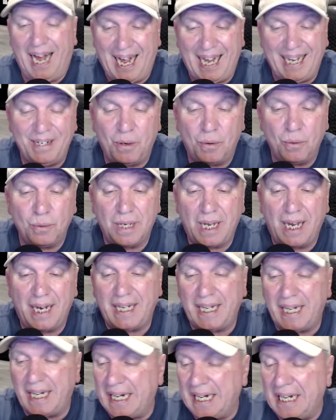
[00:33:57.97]
I don't
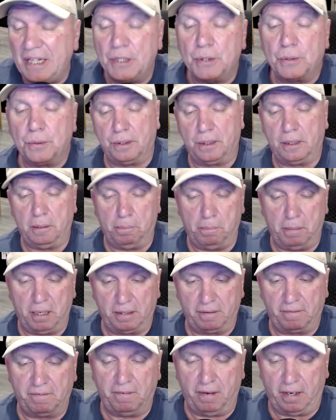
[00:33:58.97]
like either of the
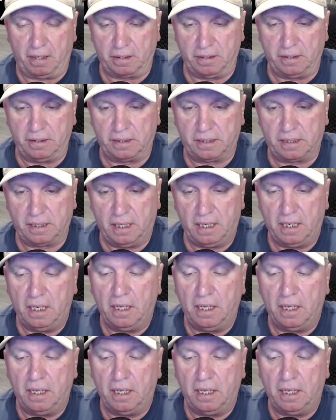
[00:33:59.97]
motherfuckers.